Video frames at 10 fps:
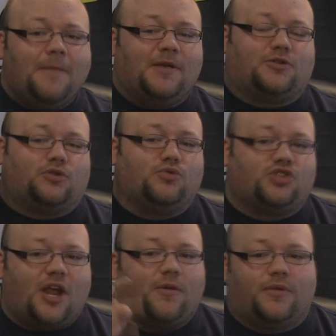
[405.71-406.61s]
Make sure to
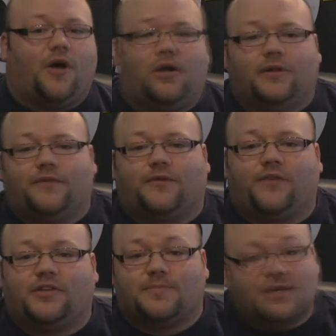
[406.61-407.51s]
share it with all of your
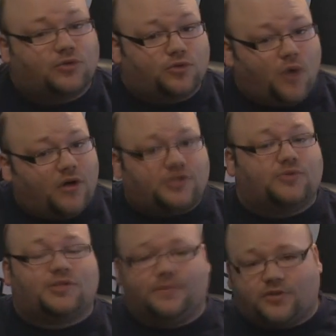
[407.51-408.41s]
friends. Make sure to
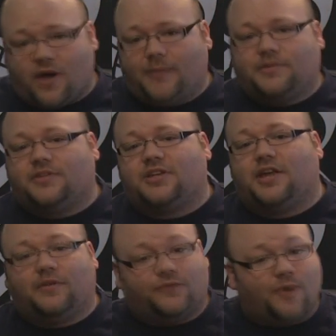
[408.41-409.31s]
also subscribe to the
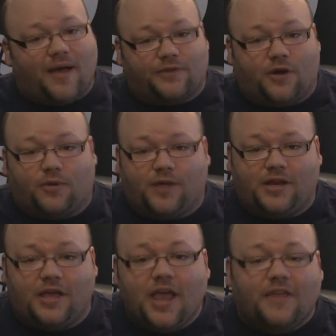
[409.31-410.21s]
channel if you haven't
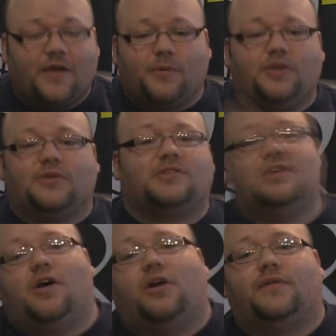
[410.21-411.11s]
already. That way you can
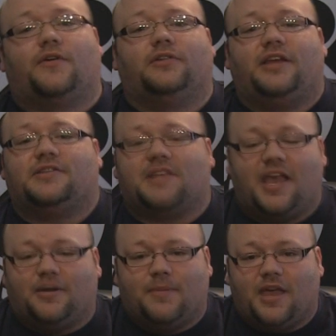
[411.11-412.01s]
see all of our latest
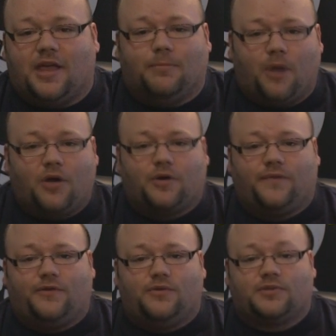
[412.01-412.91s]
anime and manga
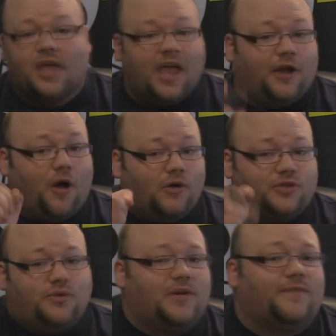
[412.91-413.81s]
reviews. And
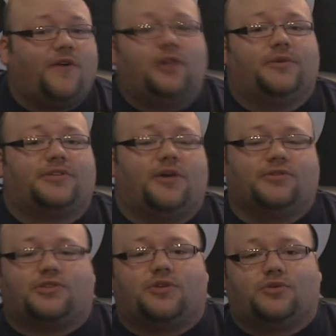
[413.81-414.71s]
also you can follow us
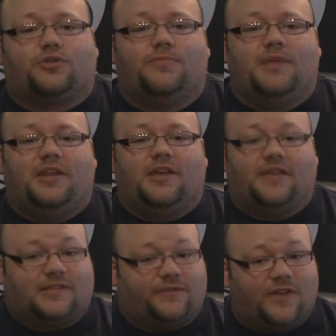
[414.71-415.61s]
on social media.
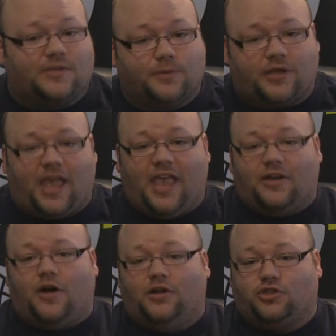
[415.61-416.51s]
That's Facebook
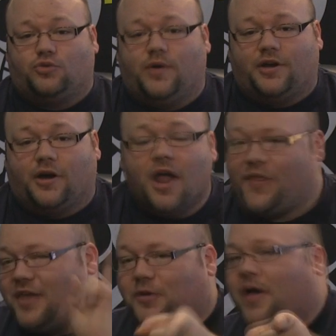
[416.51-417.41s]
and on Twitter.
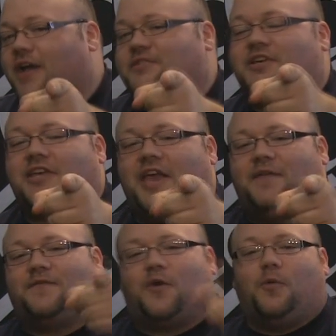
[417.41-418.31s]
Thank you guys
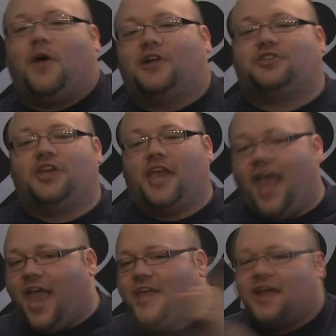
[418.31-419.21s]
again for watching.
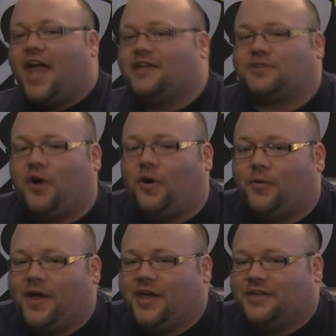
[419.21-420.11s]
And as
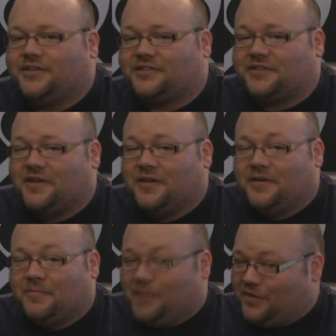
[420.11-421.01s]
always,
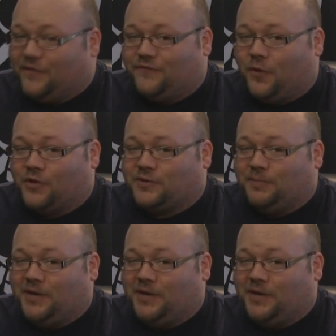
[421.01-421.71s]
may the Force